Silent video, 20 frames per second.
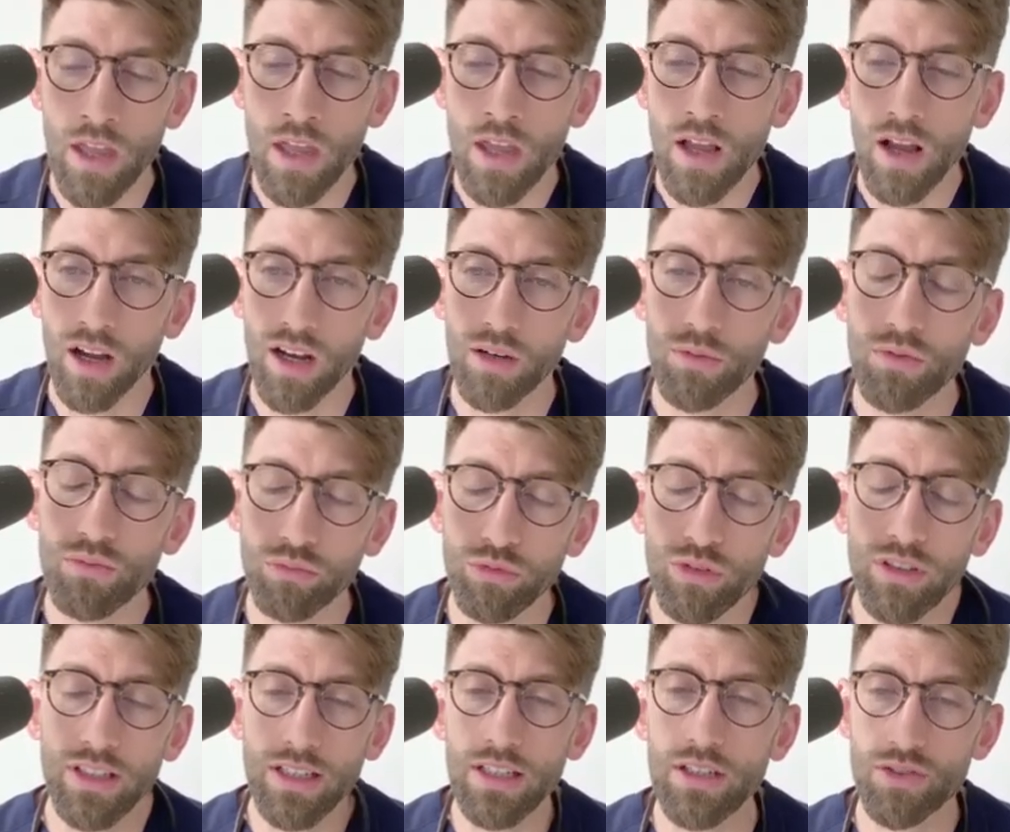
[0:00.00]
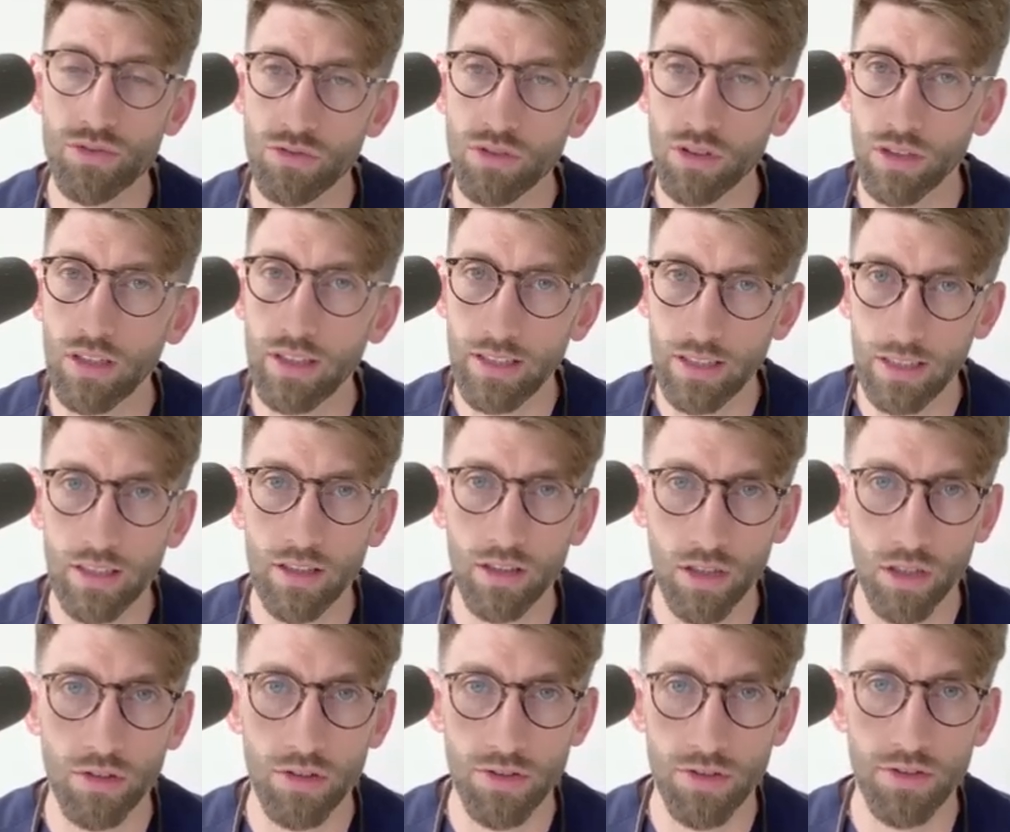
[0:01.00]
I would really strongly
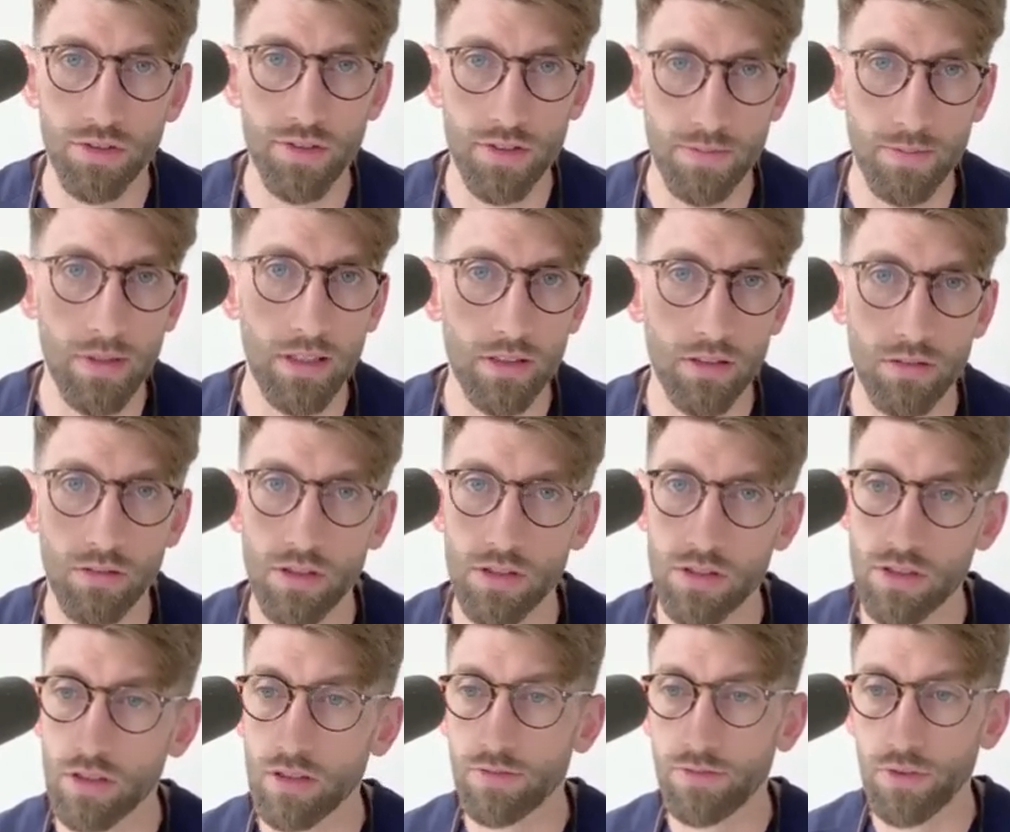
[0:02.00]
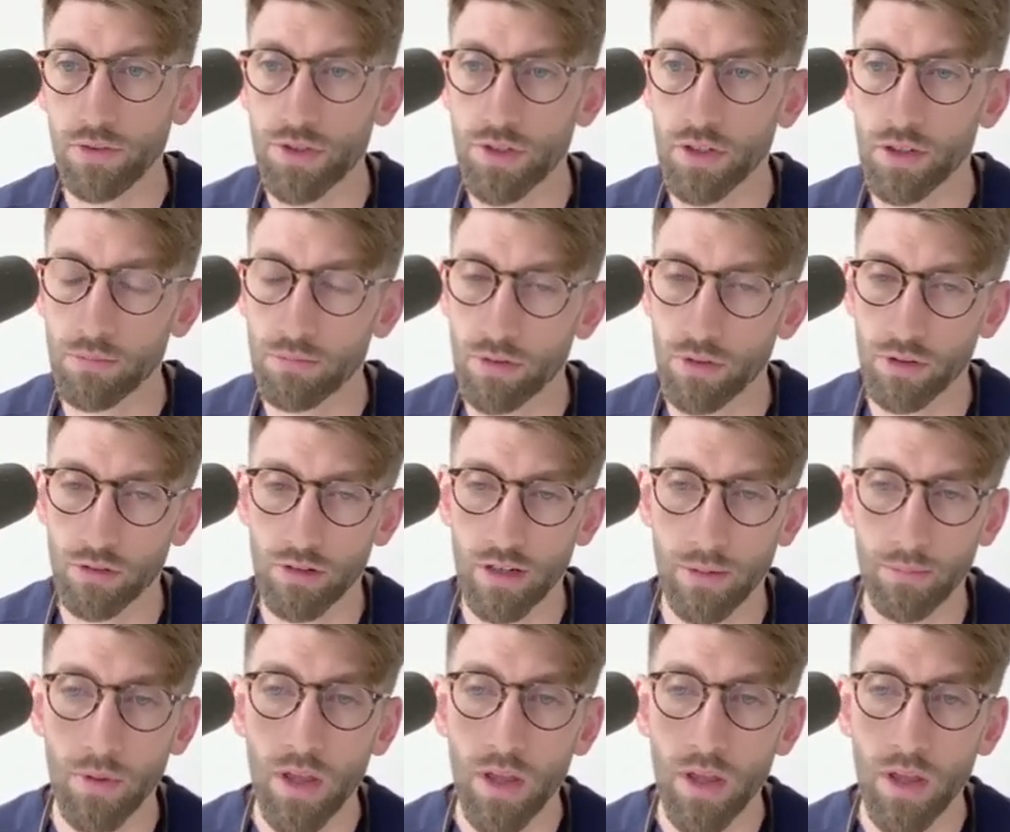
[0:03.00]
encourage you to speak to us at the Future.Doc program.